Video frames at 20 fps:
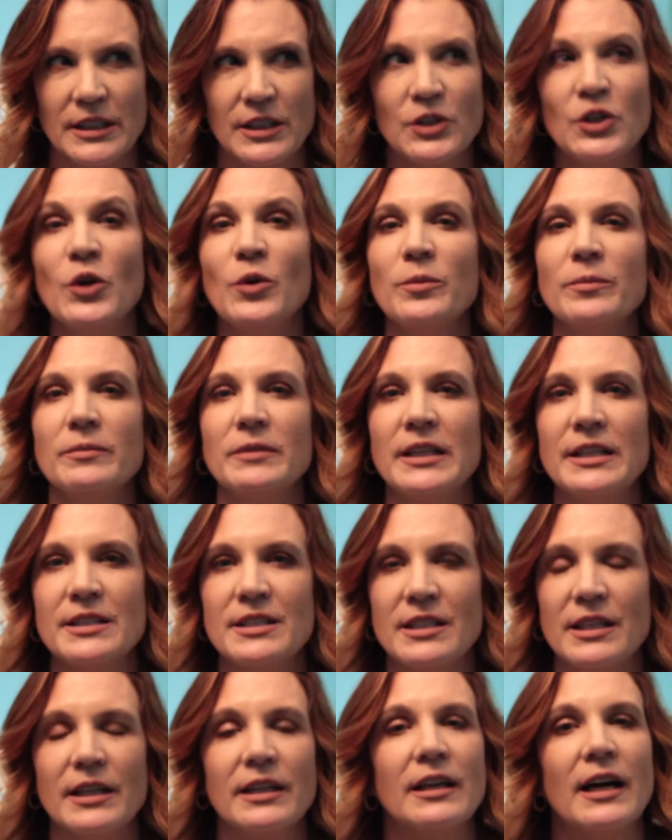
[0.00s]
No,
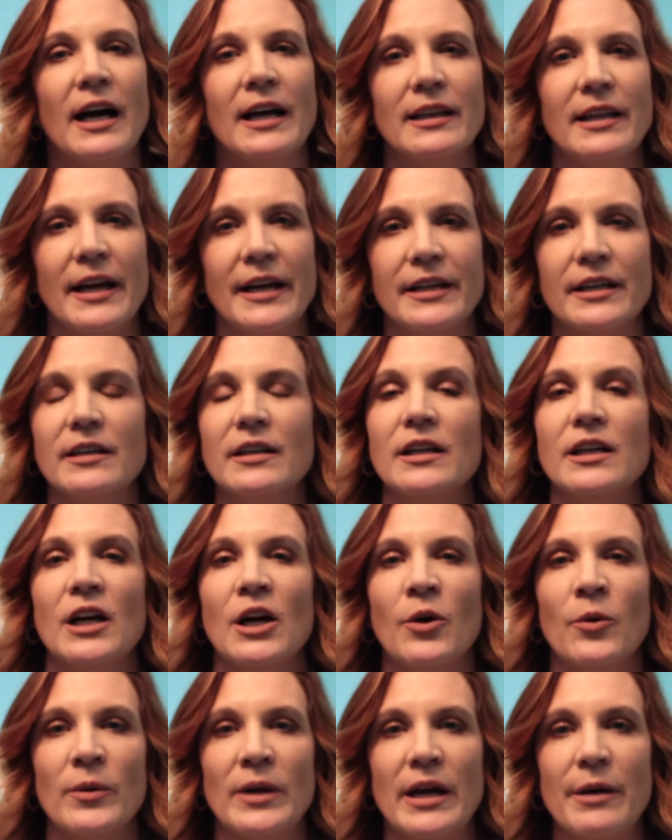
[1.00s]
let's see, I lied.
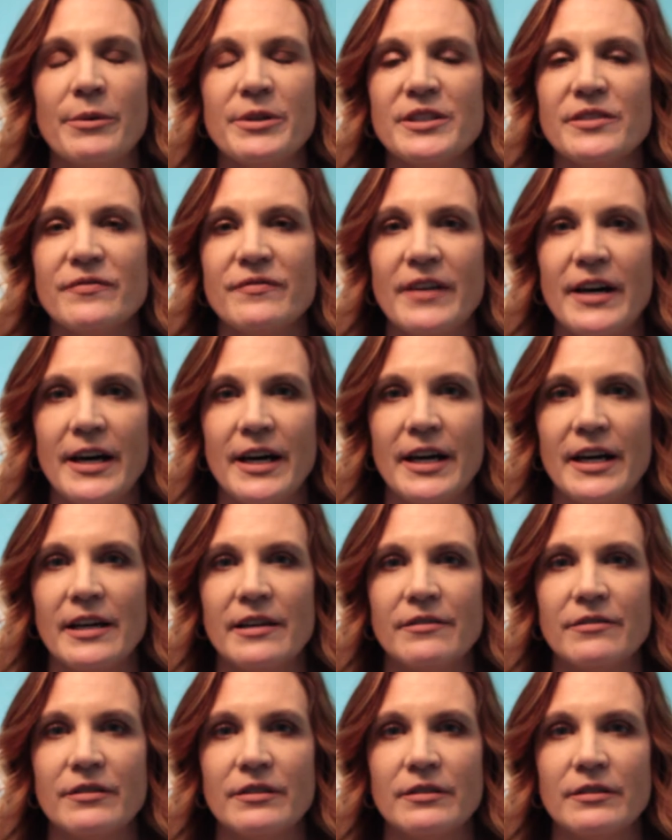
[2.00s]
When I was
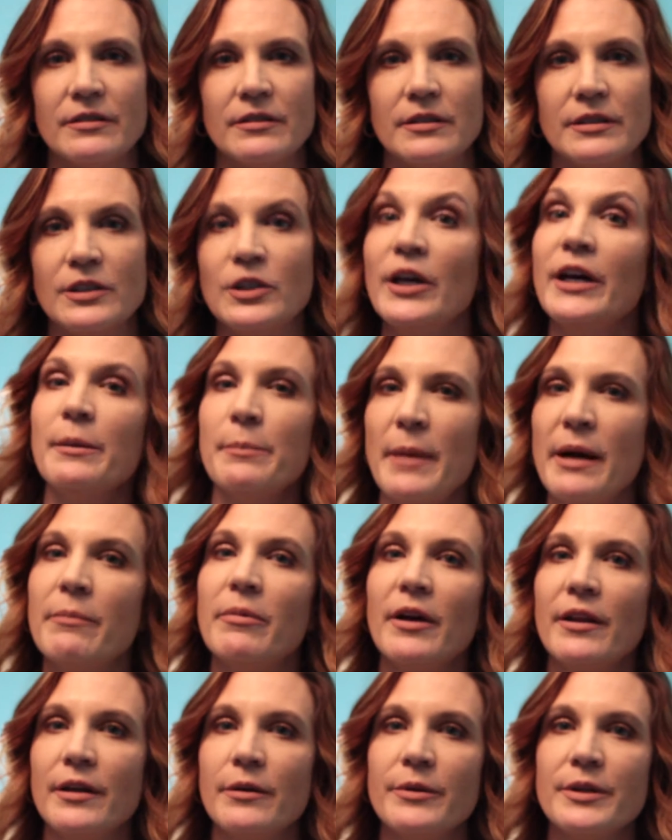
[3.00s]
5, my
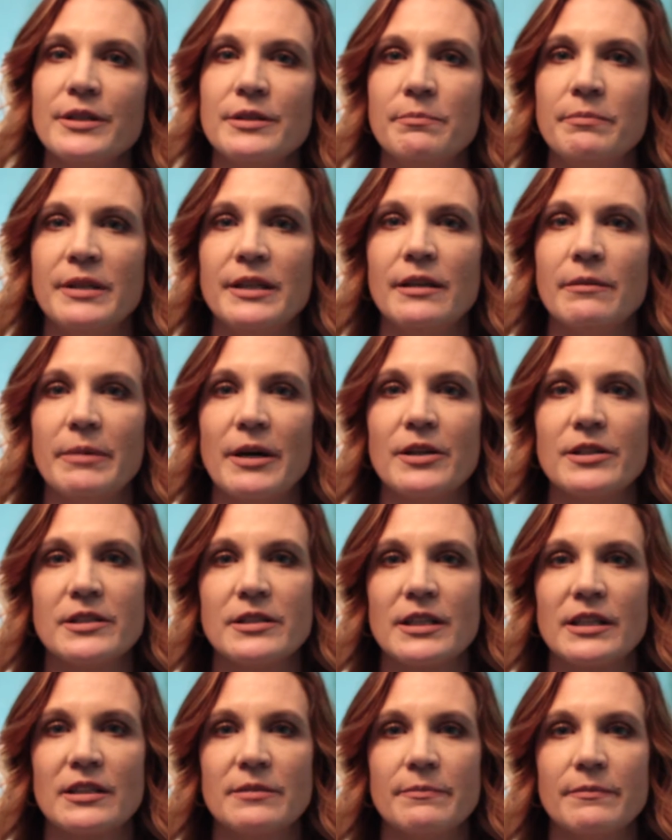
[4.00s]
brother would be about
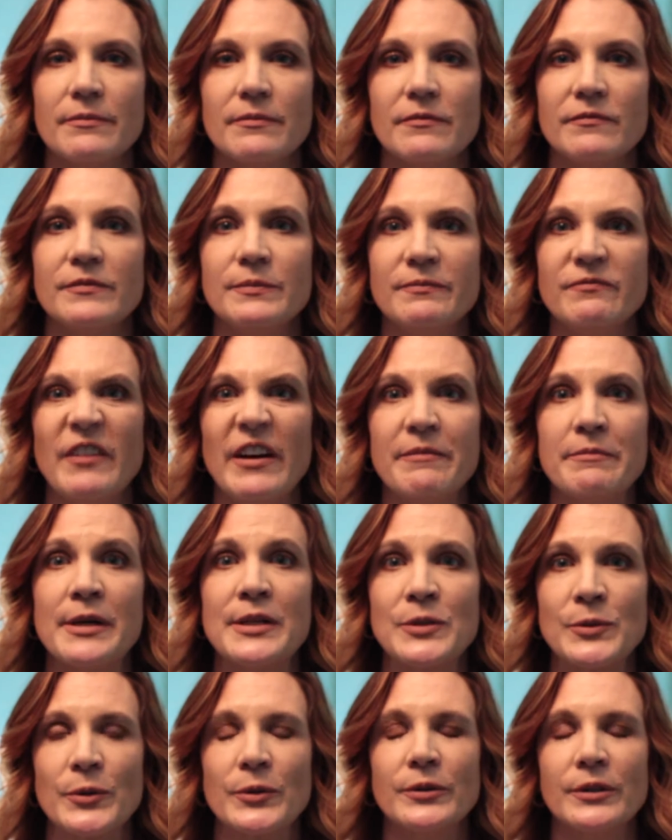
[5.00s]
5
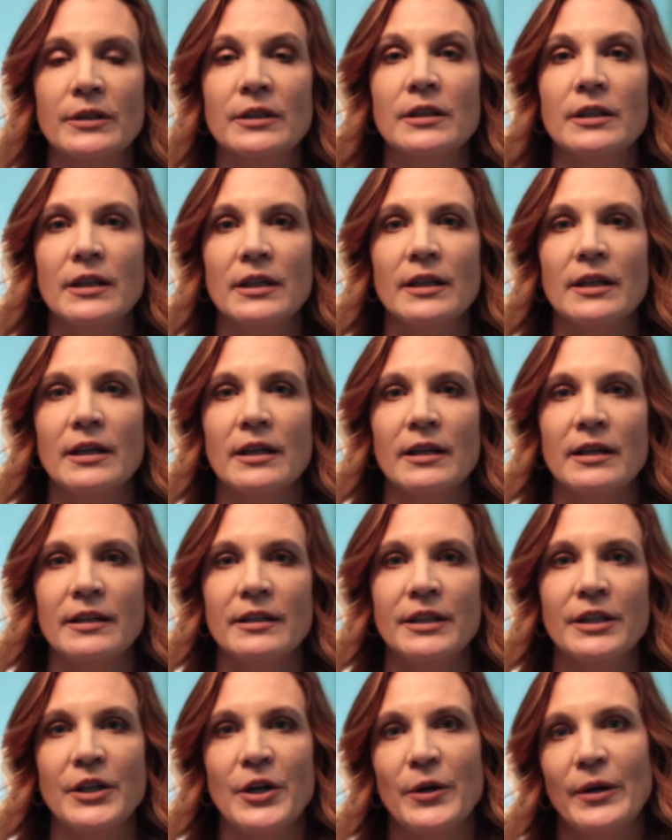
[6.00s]
months old.
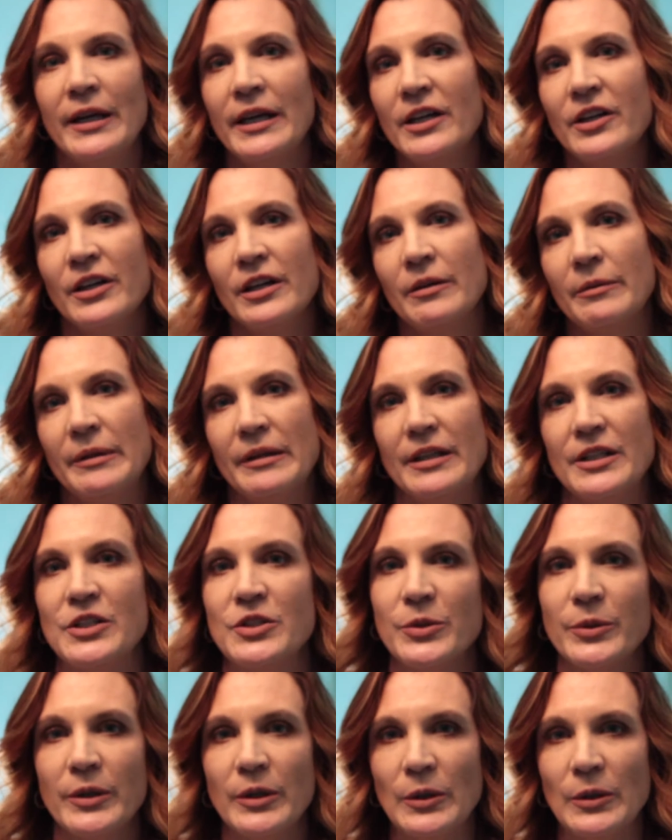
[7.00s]
He couldn't really
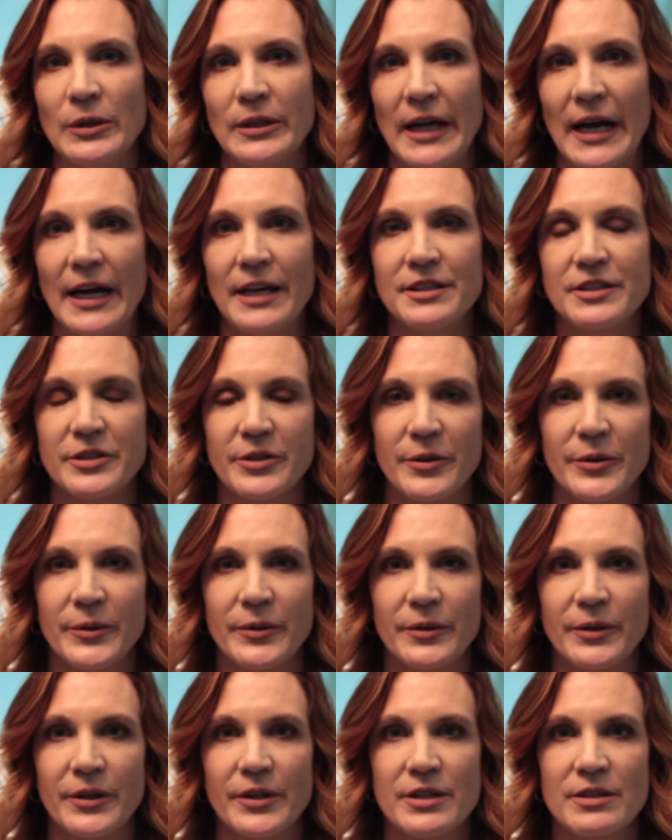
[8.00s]
do a whole lot,
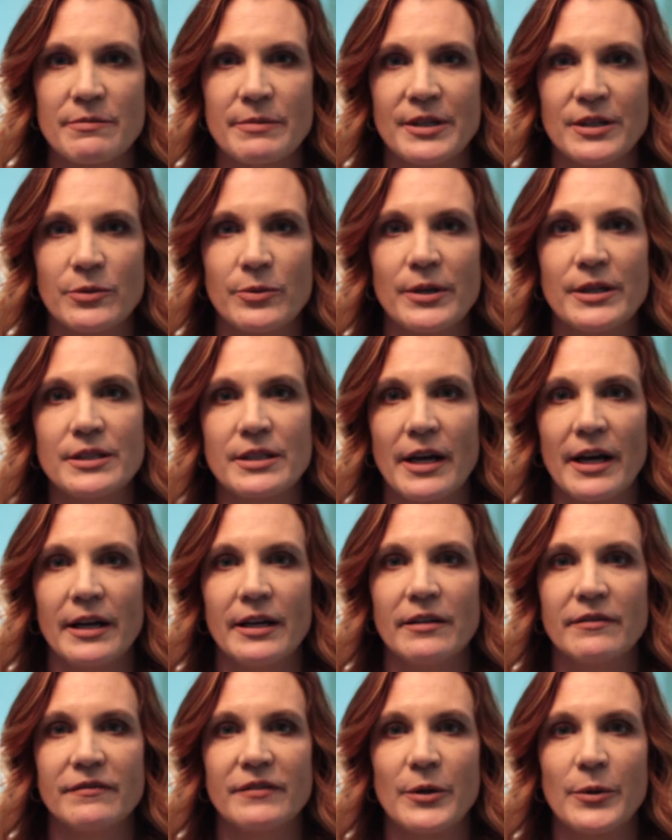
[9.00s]
so Christmas was
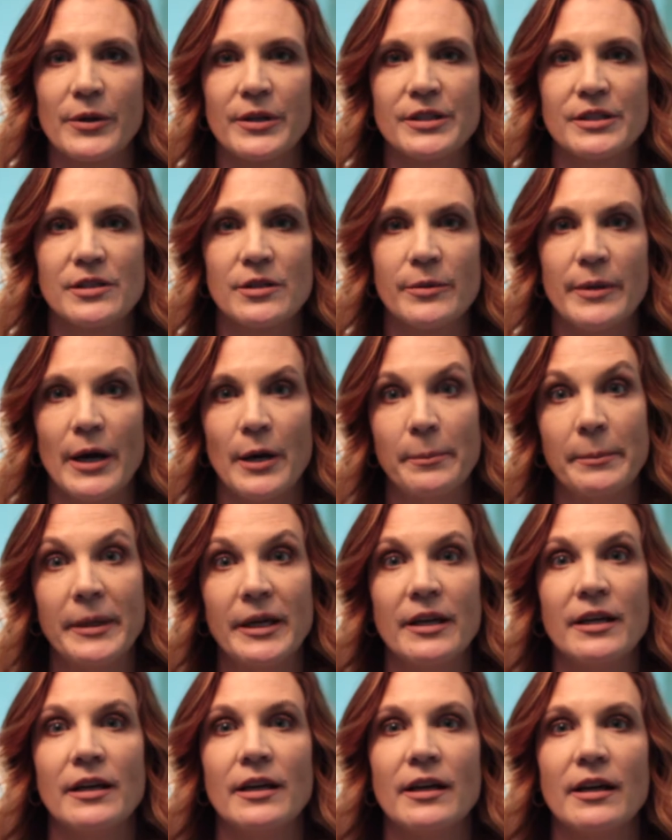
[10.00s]
kind of focused around
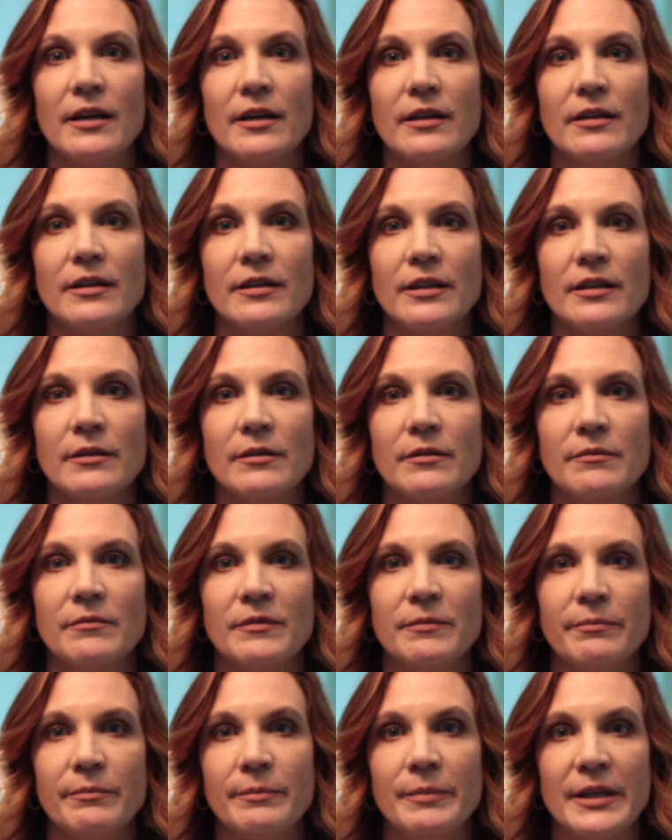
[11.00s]
me
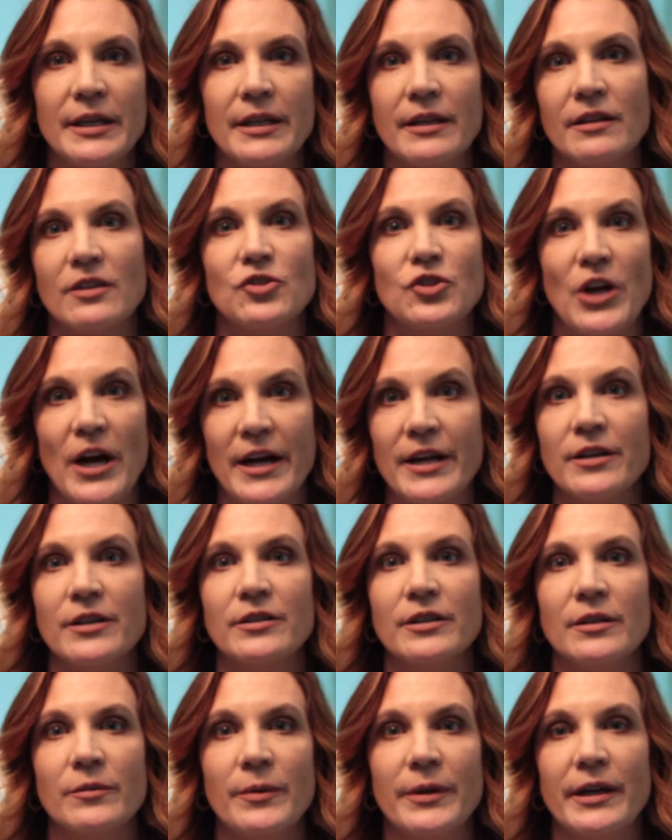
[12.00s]
being the
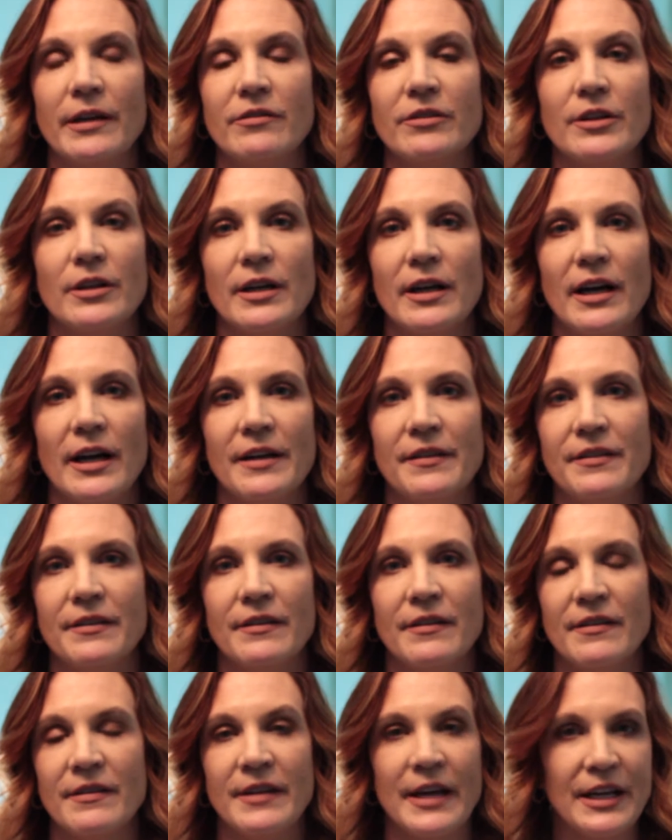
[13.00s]
child and whatever,
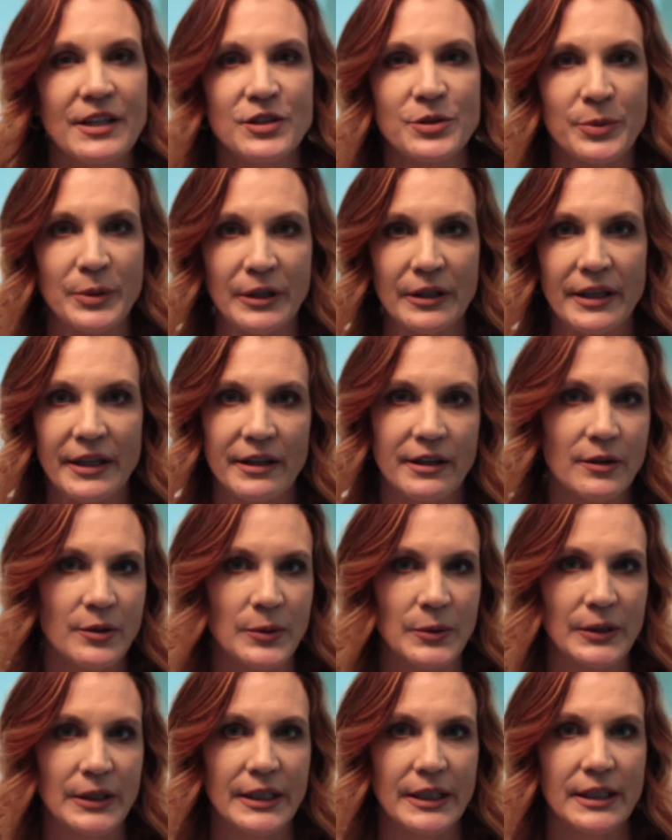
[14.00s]
and that's really the
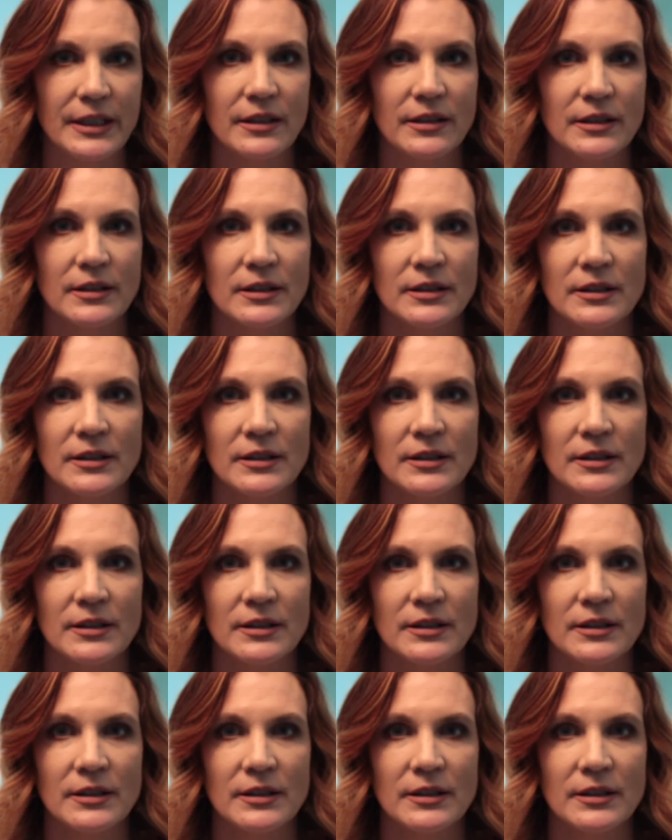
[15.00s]
only